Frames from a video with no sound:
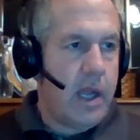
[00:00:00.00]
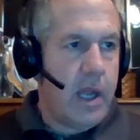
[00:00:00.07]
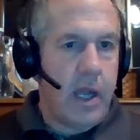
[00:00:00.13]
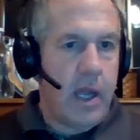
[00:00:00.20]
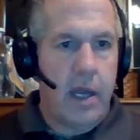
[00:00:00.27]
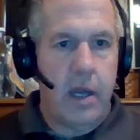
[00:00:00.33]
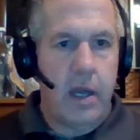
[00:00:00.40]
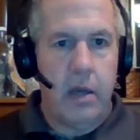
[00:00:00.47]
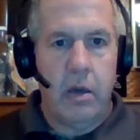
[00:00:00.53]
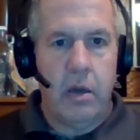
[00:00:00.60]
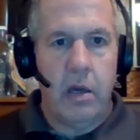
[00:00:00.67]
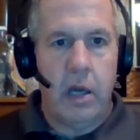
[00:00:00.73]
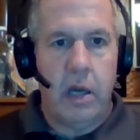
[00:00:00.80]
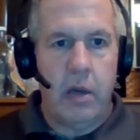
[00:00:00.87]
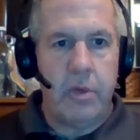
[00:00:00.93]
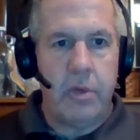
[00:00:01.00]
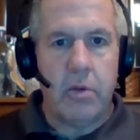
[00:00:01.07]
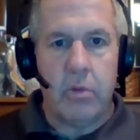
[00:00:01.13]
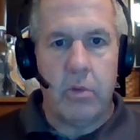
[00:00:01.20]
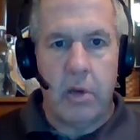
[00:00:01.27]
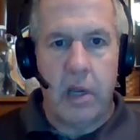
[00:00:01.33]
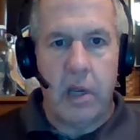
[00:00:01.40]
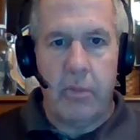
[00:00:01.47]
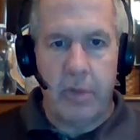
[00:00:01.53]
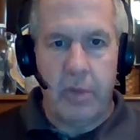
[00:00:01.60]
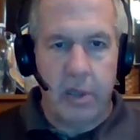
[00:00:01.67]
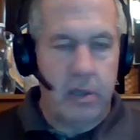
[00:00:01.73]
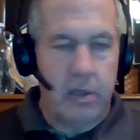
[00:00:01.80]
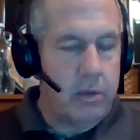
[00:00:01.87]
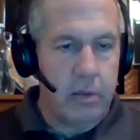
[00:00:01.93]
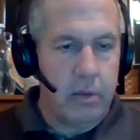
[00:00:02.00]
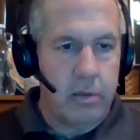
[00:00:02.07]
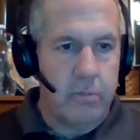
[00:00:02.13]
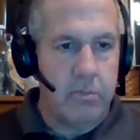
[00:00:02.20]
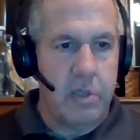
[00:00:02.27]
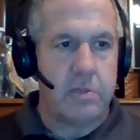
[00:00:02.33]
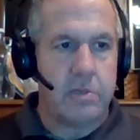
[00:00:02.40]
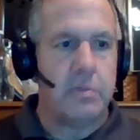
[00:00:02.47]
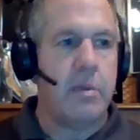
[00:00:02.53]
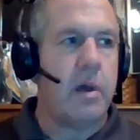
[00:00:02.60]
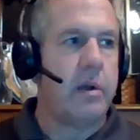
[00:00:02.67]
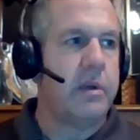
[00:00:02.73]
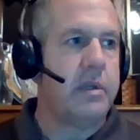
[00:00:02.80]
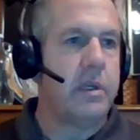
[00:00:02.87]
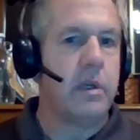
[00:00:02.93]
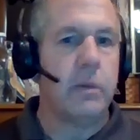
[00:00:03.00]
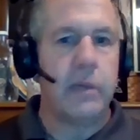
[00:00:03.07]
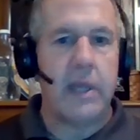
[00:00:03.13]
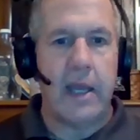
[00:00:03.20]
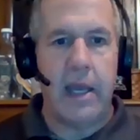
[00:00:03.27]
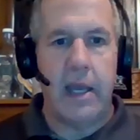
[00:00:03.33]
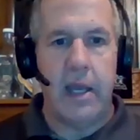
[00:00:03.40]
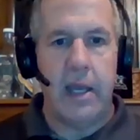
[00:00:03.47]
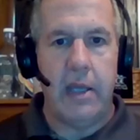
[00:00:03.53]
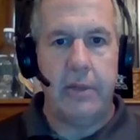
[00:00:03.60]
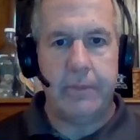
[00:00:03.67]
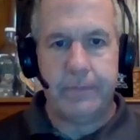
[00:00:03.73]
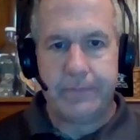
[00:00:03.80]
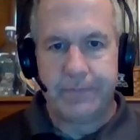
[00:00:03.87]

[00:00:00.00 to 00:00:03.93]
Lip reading: how many the immense amount of deer we had,